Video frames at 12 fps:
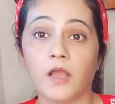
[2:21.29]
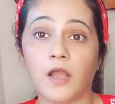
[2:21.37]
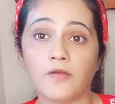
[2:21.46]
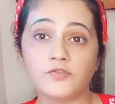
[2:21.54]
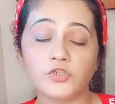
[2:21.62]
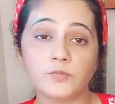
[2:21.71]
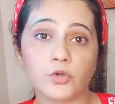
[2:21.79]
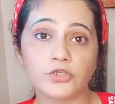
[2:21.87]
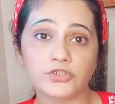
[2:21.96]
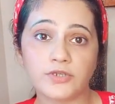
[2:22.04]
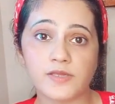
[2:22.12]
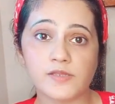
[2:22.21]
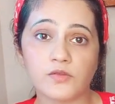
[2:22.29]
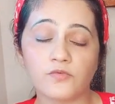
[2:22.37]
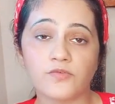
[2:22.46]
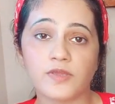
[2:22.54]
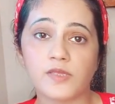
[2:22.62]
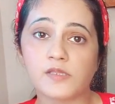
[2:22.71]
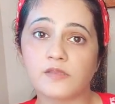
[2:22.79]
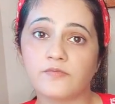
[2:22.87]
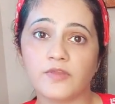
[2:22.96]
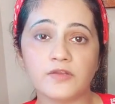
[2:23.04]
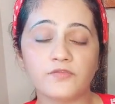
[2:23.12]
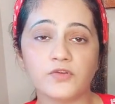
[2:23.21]
After you moisturize your face,
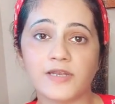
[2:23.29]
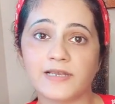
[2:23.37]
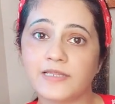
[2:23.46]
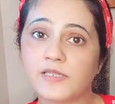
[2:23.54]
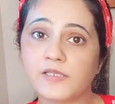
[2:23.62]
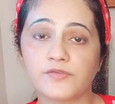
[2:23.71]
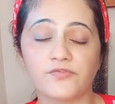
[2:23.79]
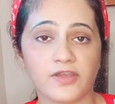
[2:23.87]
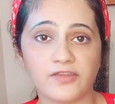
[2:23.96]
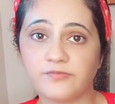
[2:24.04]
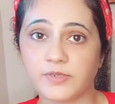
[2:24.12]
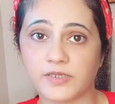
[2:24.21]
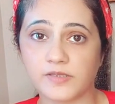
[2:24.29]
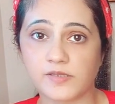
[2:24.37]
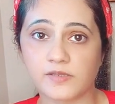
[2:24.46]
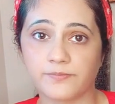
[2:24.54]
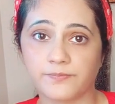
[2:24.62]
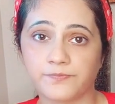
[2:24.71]
wait for at least 5 minutes.